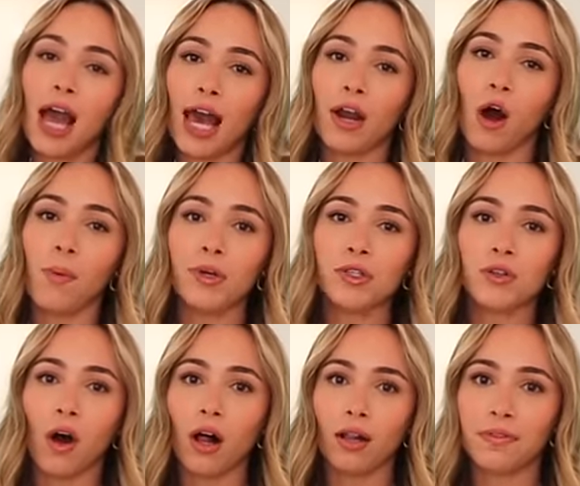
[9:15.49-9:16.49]
and almost
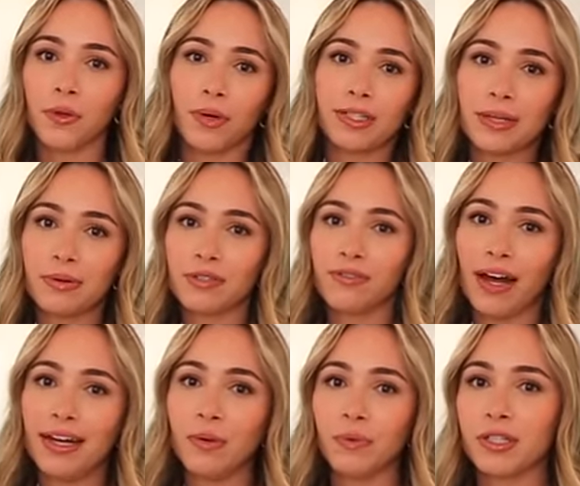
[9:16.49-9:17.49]
all of the ones I was
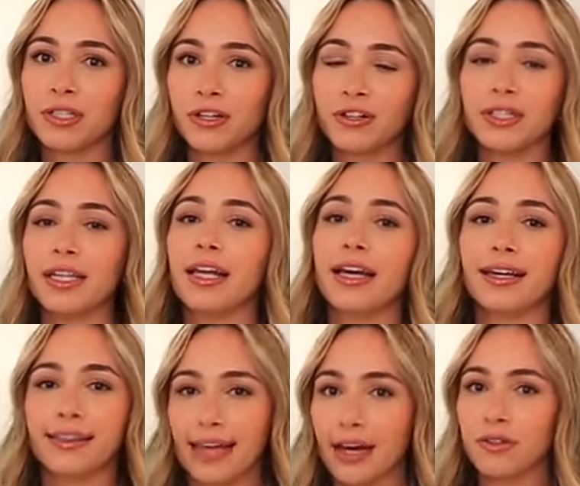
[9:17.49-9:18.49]
finding were seriously like a
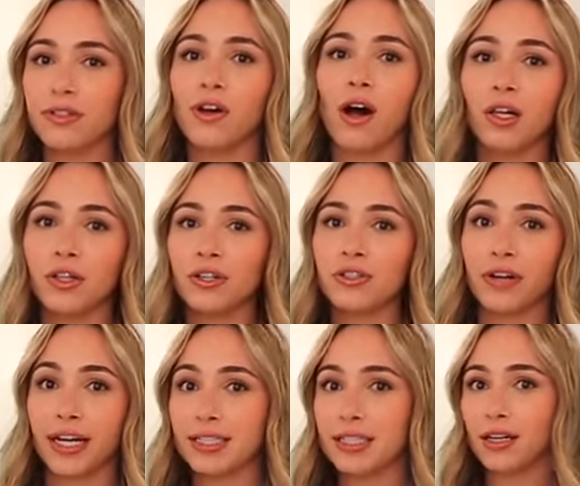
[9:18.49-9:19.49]
$1,000 or
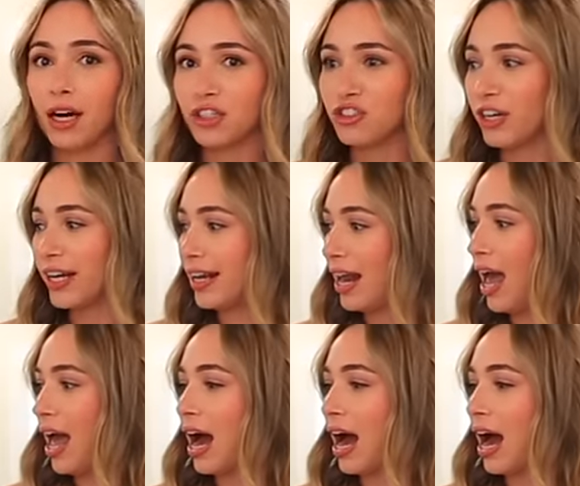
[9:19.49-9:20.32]
1800